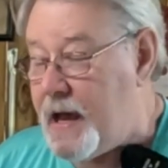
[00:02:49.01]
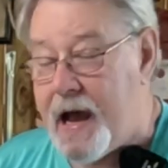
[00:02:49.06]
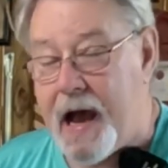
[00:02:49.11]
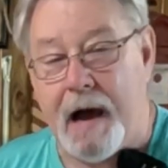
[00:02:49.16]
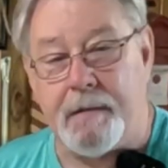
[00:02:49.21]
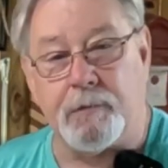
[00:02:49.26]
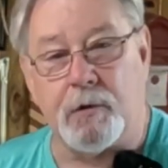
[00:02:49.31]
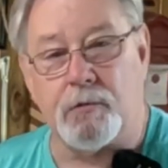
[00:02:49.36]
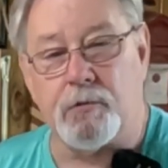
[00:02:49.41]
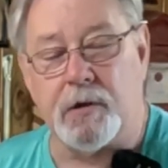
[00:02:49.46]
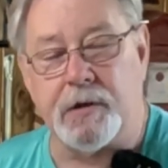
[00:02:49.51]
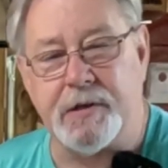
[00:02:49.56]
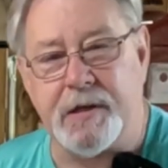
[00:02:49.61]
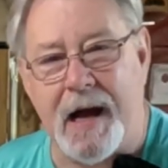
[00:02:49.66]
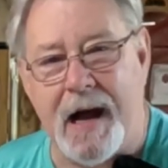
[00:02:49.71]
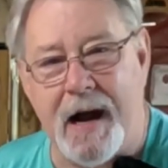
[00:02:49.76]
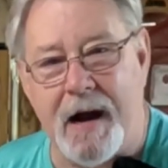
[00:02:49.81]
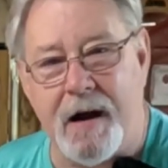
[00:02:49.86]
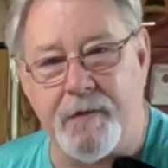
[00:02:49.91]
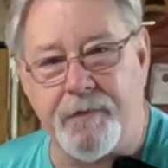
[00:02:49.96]
I'm a
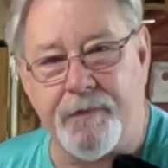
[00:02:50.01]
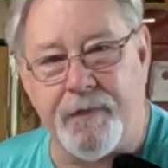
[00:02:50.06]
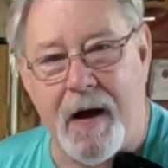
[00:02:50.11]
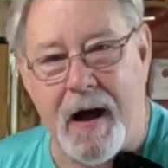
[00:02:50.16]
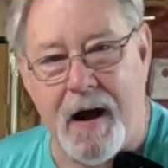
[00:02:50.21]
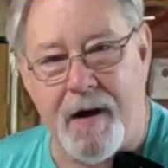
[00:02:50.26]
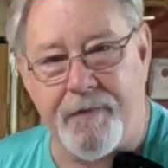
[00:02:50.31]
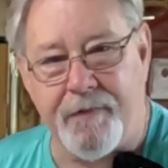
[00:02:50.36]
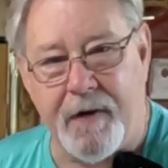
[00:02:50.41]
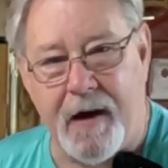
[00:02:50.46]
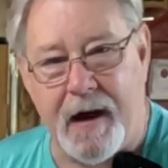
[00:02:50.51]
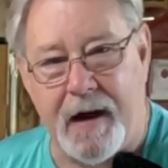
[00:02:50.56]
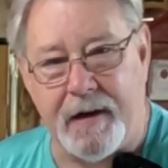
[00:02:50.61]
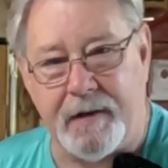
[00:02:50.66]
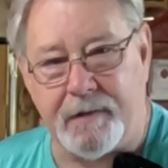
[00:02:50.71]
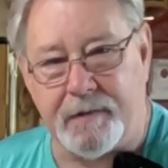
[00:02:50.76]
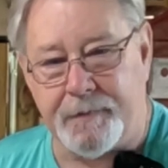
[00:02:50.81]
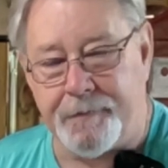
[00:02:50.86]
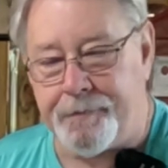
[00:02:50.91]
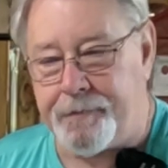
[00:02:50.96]
retired
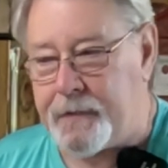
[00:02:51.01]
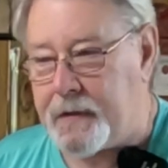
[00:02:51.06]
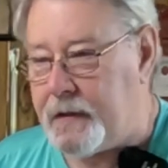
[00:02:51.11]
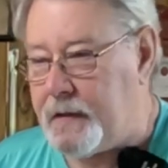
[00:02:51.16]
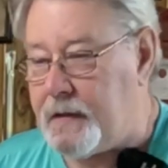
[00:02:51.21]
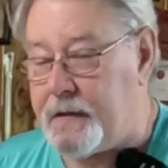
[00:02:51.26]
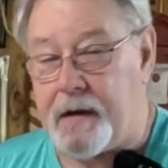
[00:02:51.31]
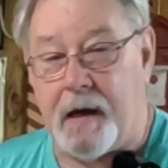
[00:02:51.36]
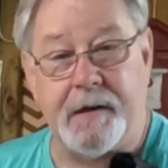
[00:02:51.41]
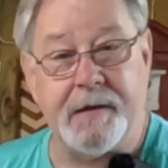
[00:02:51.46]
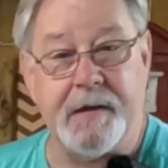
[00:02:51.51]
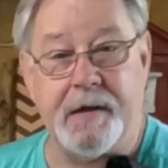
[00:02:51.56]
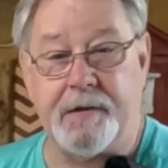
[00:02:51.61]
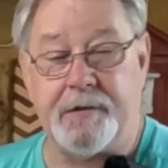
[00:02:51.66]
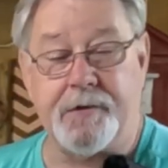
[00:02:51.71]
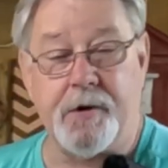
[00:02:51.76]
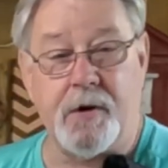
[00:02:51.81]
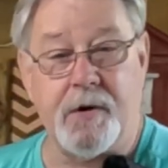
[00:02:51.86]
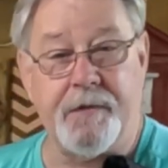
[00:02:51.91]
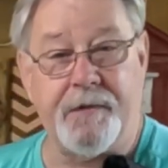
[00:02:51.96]
firefighter. I
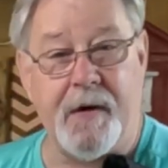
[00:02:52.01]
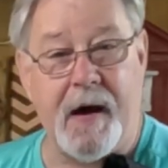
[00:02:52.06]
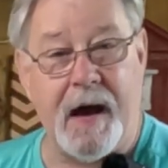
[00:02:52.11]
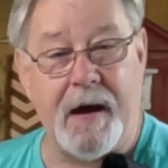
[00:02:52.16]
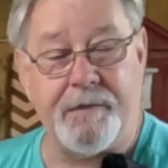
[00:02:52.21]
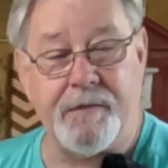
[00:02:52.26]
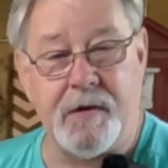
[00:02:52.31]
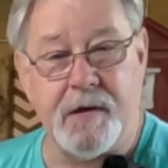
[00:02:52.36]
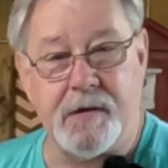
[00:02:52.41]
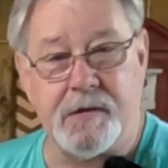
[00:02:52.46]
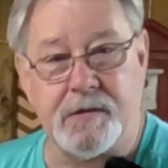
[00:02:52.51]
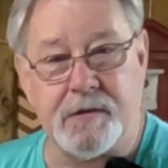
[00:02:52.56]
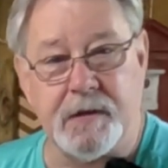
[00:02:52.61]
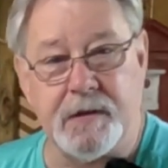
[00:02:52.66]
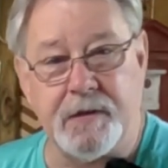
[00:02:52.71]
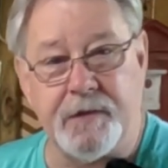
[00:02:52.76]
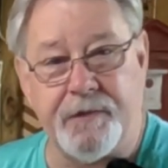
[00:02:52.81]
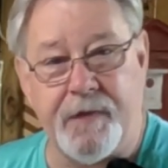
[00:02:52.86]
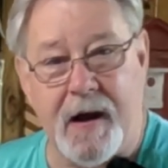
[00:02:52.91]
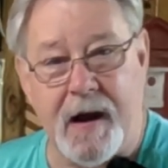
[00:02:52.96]
did 35 years
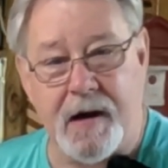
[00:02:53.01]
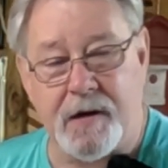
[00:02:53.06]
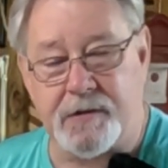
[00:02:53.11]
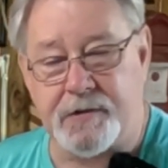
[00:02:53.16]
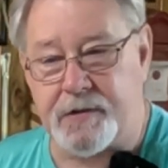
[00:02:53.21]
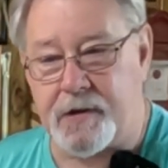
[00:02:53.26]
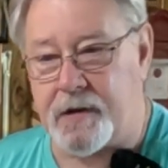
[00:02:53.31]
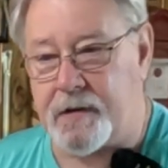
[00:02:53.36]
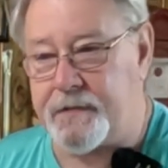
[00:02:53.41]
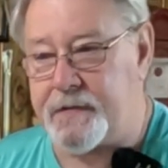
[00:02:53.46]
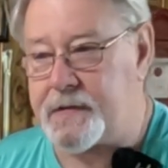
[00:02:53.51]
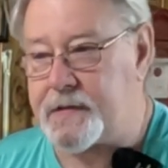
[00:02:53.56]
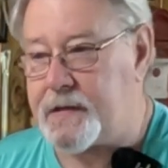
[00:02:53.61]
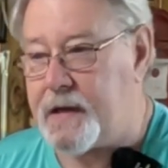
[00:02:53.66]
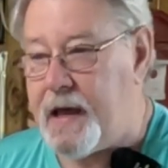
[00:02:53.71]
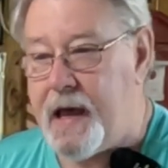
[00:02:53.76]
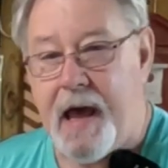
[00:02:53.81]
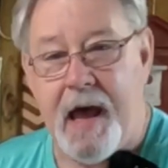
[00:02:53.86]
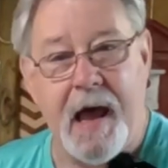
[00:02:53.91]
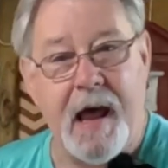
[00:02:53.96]
in the fire service,
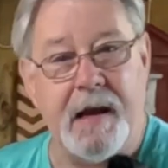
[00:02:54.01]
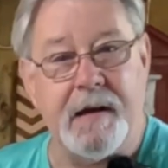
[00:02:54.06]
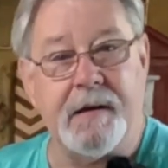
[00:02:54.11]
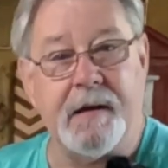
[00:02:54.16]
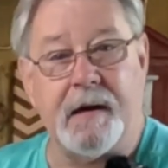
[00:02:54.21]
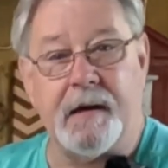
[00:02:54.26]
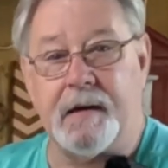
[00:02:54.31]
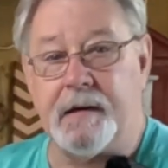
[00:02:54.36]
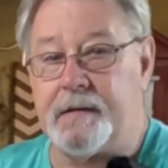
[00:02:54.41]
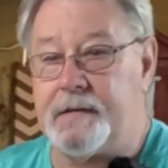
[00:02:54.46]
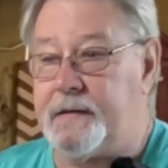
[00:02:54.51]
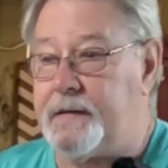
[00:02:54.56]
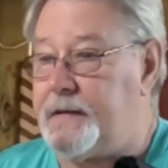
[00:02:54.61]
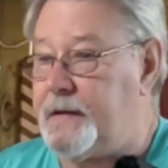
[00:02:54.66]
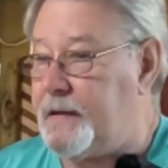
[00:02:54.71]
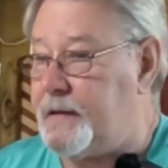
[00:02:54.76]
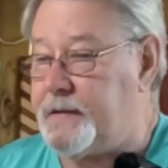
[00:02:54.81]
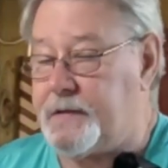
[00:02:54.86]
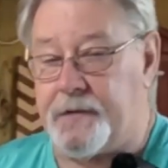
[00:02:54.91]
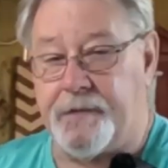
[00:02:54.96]
and
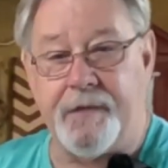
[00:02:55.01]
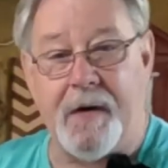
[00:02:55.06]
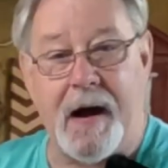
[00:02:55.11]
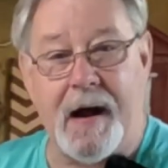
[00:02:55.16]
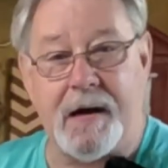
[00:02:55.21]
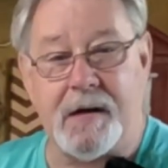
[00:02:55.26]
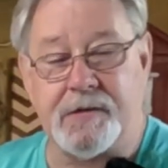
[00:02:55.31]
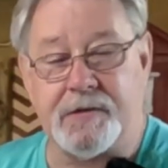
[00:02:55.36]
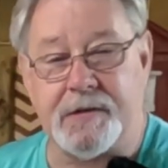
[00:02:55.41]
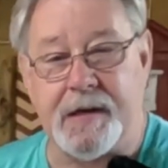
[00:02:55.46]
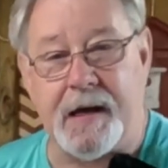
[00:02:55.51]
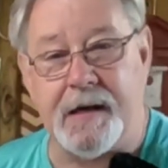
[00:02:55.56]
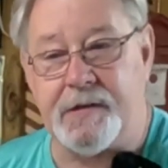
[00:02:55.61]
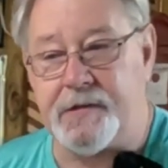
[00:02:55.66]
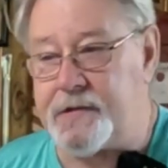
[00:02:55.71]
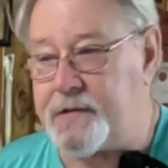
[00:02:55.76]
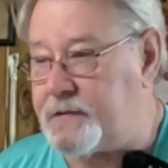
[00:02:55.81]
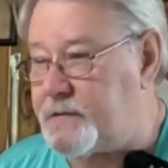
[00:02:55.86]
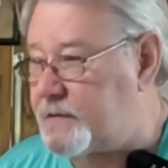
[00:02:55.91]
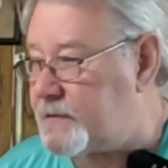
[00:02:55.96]
at the fire
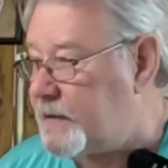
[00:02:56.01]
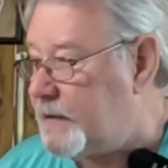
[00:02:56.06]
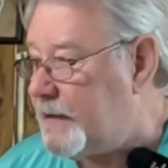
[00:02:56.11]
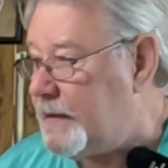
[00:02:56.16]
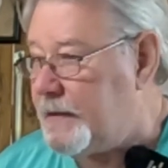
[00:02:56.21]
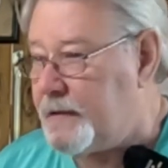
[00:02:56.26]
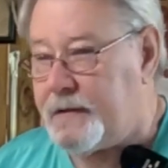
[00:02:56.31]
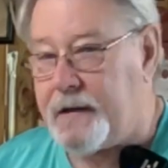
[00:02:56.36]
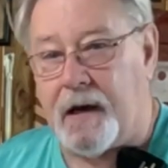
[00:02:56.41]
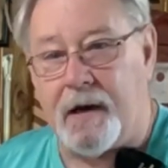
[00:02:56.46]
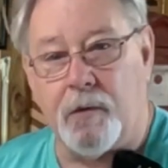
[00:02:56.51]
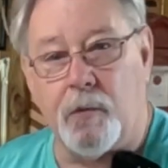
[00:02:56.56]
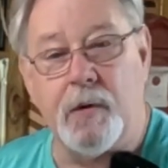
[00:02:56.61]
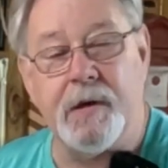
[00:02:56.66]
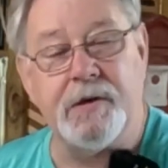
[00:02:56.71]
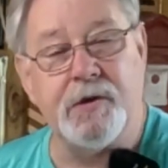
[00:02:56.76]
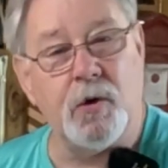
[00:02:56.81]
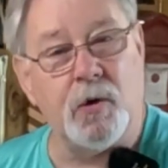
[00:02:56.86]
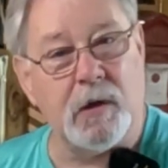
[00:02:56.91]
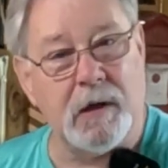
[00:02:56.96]
stations,
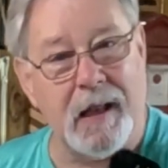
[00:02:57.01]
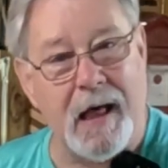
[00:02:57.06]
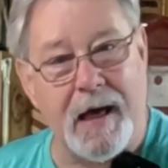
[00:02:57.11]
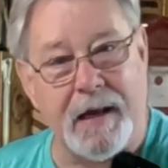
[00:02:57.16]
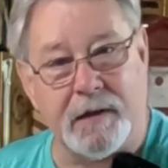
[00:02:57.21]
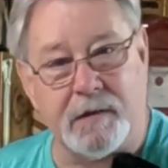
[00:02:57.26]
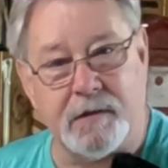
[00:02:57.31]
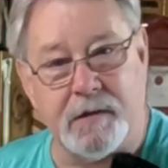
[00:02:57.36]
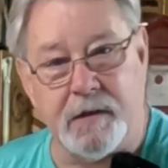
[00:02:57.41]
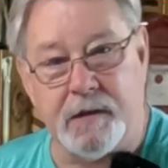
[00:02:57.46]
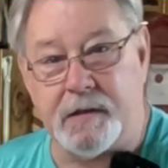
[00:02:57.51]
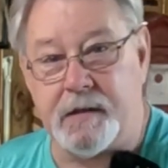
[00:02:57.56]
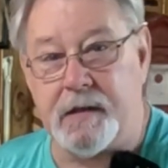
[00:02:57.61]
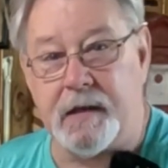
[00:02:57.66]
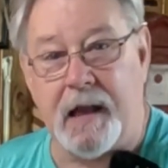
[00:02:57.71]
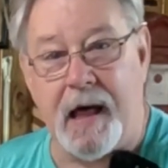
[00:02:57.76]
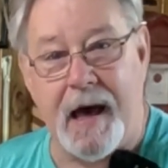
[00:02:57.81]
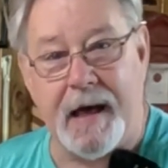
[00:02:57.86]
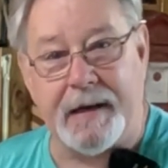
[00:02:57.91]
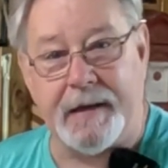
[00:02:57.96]
we do a lot of cooking, a
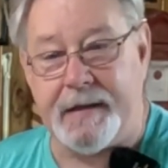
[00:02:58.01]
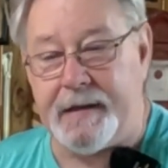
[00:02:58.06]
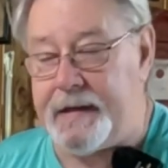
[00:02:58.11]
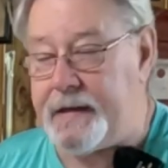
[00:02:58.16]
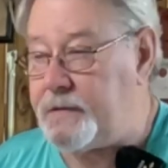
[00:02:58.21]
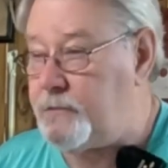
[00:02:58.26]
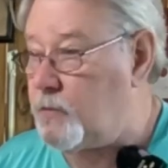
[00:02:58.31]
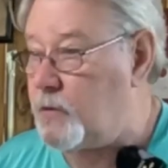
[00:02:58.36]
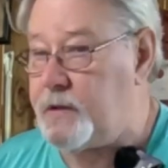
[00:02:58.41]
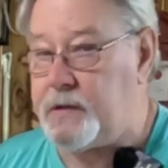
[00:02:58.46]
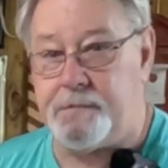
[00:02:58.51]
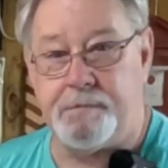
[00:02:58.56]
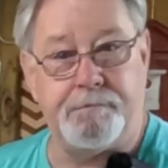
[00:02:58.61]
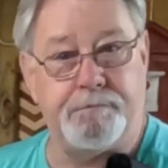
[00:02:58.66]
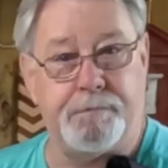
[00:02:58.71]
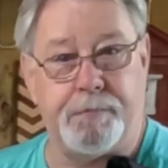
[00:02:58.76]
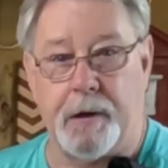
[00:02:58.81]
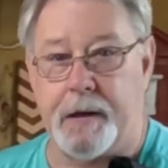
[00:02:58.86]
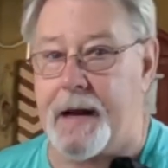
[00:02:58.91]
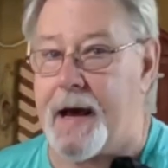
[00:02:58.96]
lot of eating. We
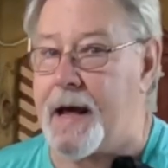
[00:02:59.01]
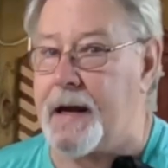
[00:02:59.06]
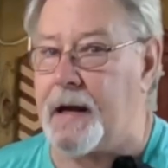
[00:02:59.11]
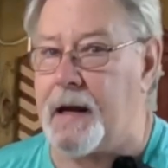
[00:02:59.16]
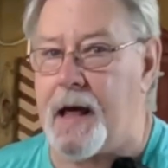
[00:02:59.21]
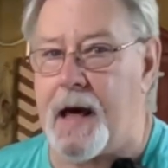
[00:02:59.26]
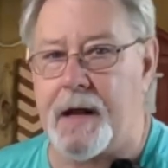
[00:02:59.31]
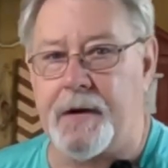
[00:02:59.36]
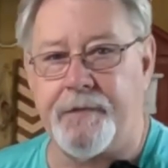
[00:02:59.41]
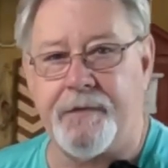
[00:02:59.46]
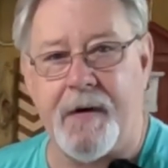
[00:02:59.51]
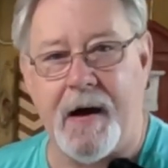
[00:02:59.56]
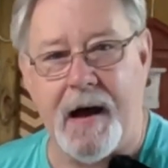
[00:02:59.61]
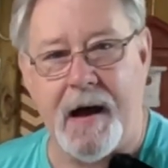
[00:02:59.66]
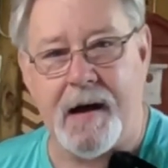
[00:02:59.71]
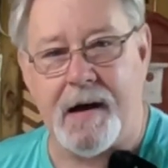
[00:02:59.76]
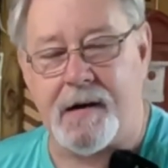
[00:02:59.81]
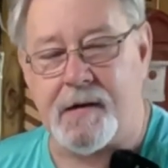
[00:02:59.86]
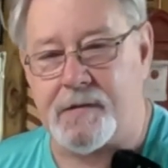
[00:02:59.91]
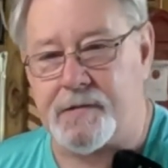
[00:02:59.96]
put out a lot of
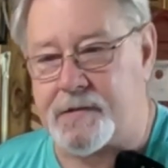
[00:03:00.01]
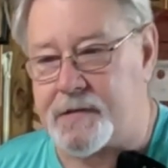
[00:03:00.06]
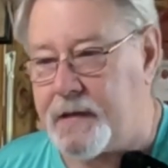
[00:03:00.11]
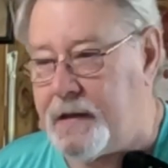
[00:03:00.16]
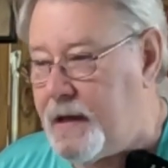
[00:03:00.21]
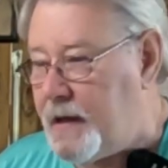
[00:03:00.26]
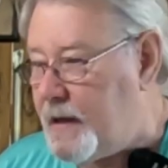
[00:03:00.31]
fires.